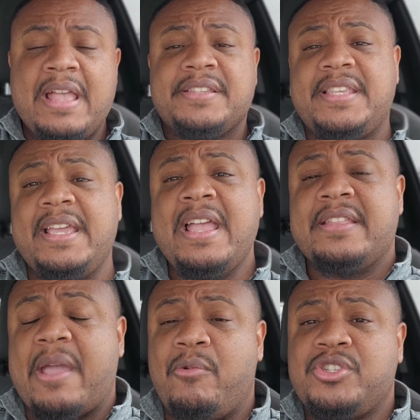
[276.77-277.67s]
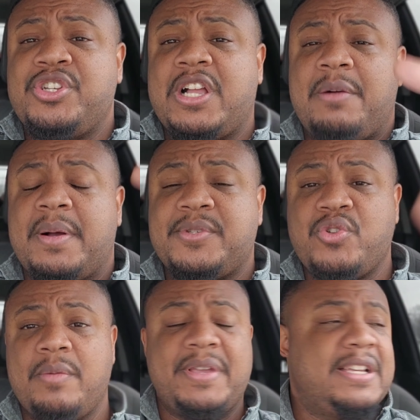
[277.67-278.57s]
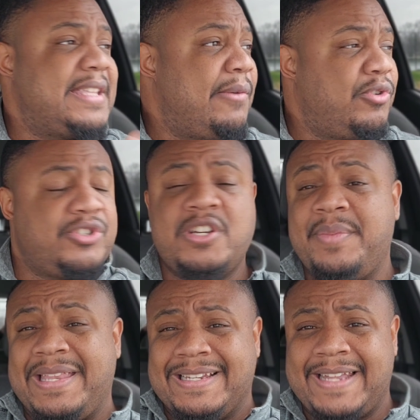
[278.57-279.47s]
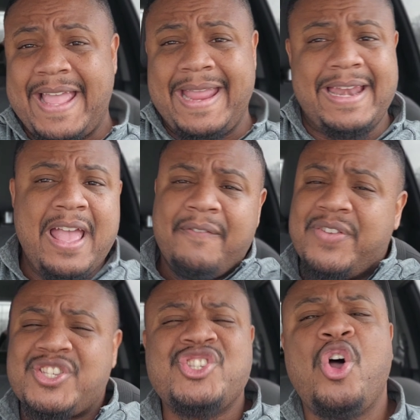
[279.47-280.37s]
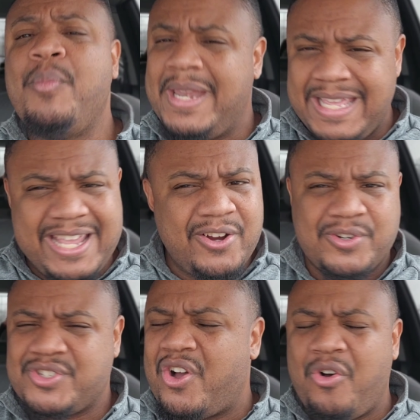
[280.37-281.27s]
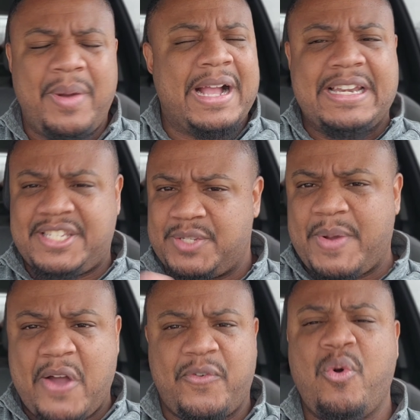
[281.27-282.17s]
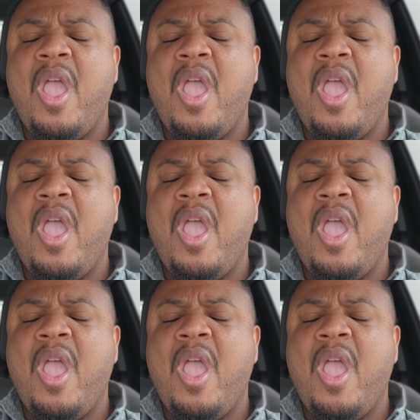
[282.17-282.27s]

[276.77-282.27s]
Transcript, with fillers: See, they want you to come up short because they want you to be delayed for so many years. Oh my God, this is powerful.